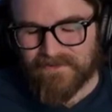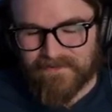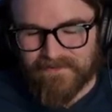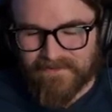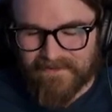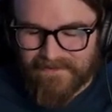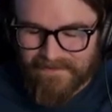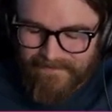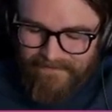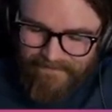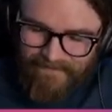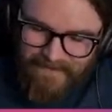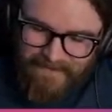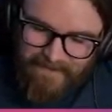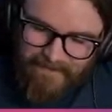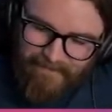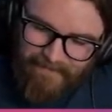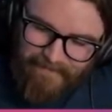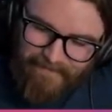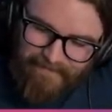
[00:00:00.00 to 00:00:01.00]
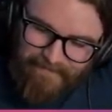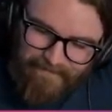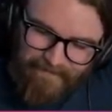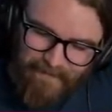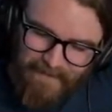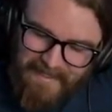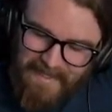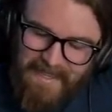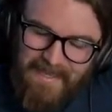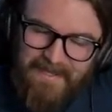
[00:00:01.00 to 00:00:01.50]
the you know
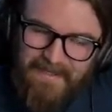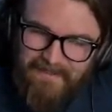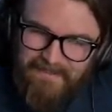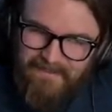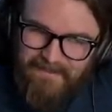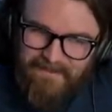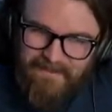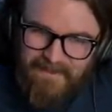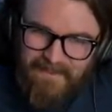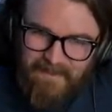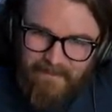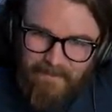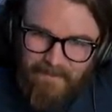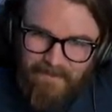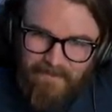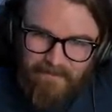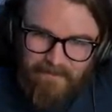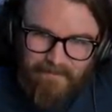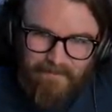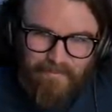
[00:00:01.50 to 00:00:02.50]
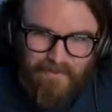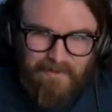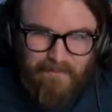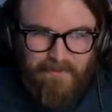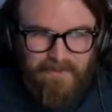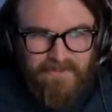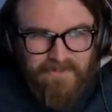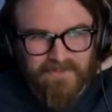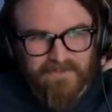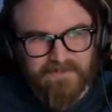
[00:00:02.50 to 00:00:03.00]
mechanics of the game you can pretty
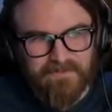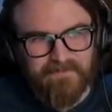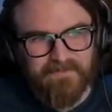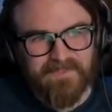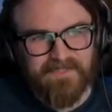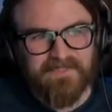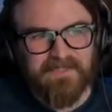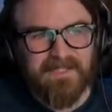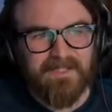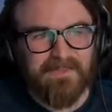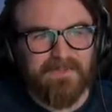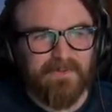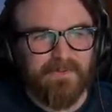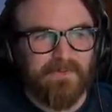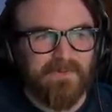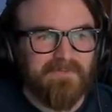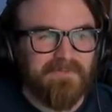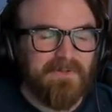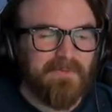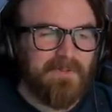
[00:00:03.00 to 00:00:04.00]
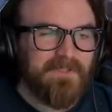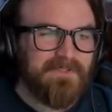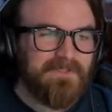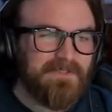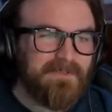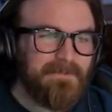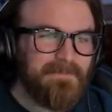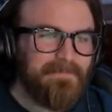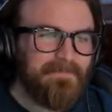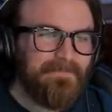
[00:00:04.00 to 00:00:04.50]
much just stay through it if you want
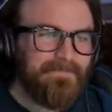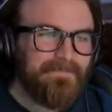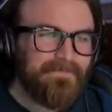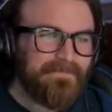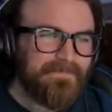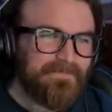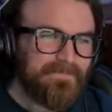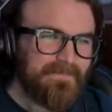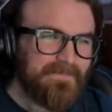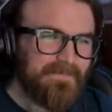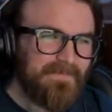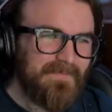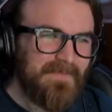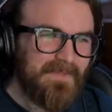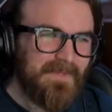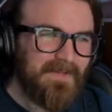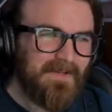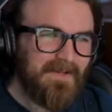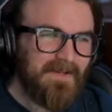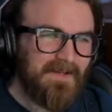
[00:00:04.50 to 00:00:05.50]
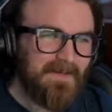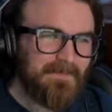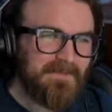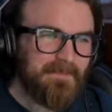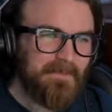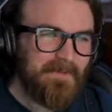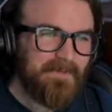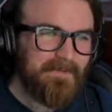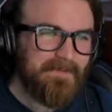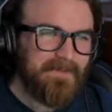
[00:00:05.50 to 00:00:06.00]
to um,
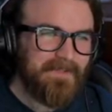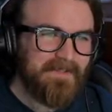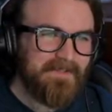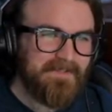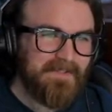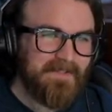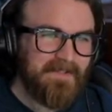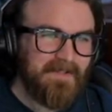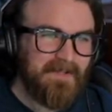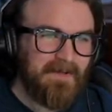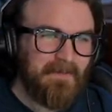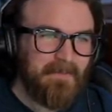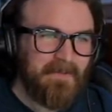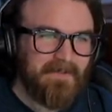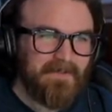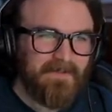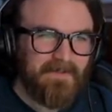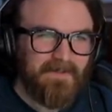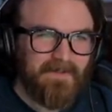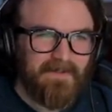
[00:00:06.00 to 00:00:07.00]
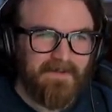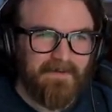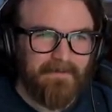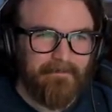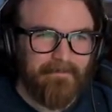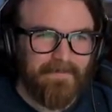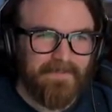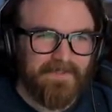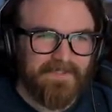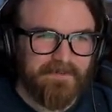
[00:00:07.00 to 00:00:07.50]
some other things the hub
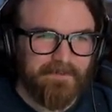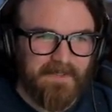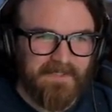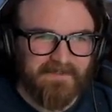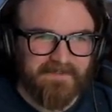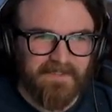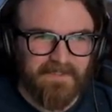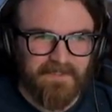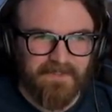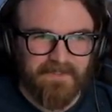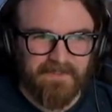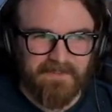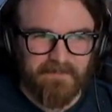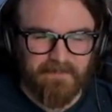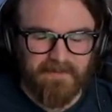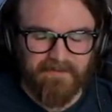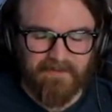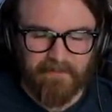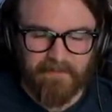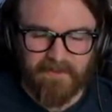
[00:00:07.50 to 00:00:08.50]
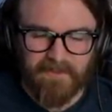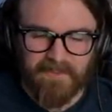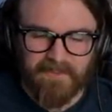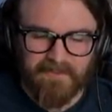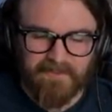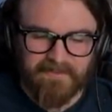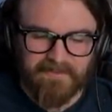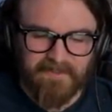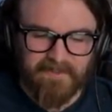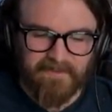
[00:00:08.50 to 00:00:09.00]
um, the space station that's above the
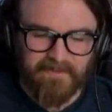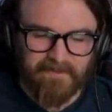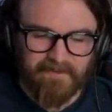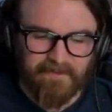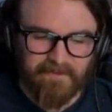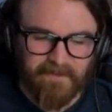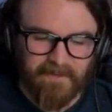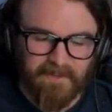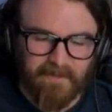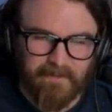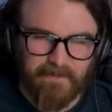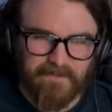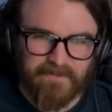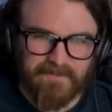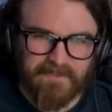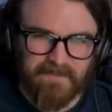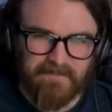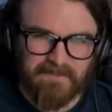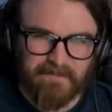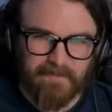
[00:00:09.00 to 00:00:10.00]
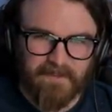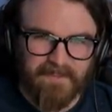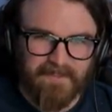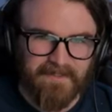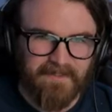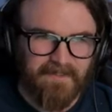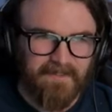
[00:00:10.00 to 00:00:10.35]
planet that's kind of like your hub your safe spot